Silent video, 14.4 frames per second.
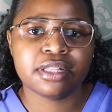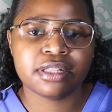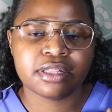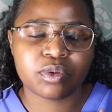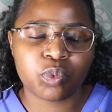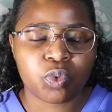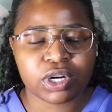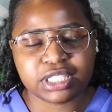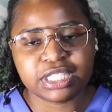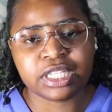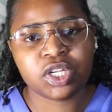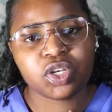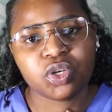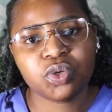what
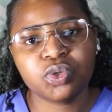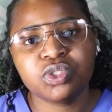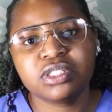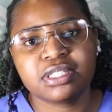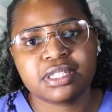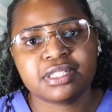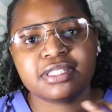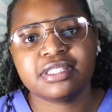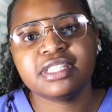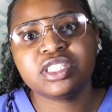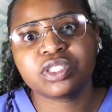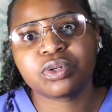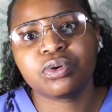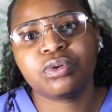includes the
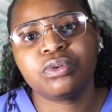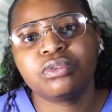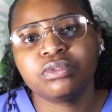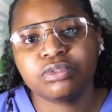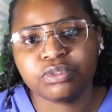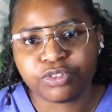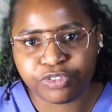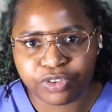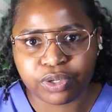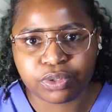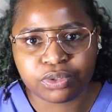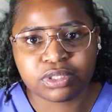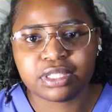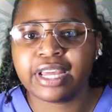surgical
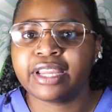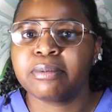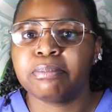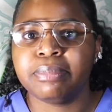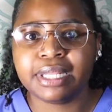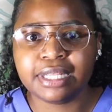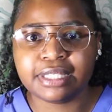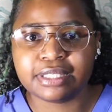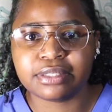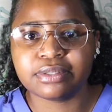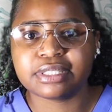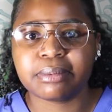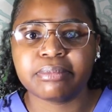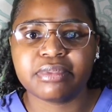field like bleeding or
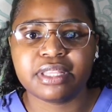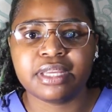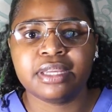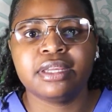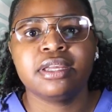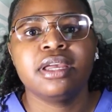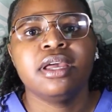something,